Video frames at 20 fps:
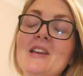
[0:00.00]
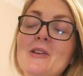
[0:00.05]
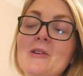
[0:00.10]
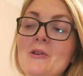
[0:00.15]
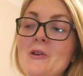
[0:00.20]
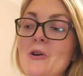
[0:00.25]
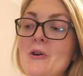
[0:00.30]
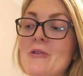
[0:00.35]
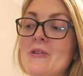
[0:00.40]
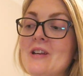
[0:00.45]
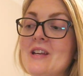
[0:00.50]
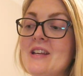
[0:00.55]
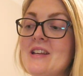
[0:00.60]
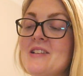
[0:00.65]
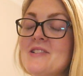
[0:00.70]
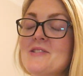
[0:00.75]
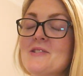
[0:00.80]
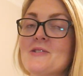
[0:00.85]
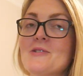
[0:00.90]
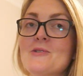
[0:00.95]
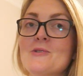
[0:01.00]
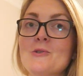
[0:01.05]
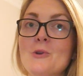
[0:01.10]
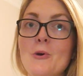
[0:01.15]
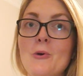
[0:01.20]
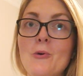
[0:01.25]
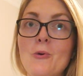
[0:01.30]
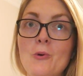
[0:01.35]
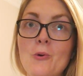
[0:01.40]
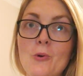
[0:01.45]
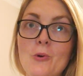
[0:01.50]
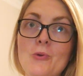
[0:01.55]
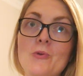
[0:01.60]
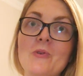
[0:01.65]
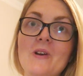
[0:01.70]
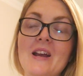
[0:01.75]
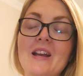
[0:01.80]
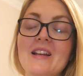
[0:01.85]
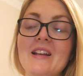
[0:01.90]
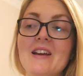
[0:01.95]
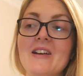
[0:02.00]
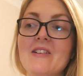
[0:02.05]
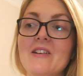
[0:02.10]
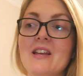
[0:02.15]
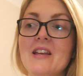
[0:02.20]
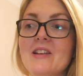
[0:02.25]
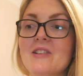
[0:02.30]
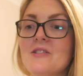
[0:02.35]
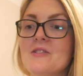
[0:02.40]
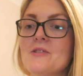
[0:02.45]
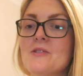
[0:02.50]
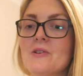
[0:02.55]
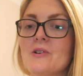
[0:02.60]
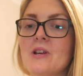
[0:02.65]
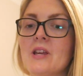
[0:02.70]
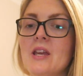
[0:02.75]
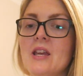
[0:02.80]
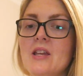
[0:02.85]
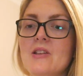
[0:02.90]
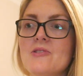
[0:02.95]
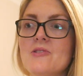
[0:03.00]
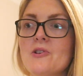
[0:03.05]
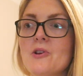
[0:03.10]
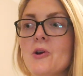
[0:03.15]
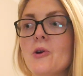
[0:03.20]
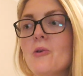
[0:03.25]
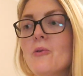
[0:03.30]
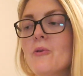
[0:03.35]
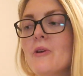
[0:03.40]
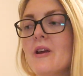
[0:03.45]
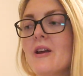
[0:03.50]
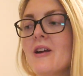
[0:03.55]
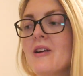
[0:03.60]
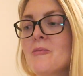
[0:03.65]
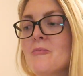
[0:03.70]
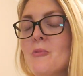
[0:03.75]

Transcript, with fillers: you know, it is so hot right now here in Turkey. So we are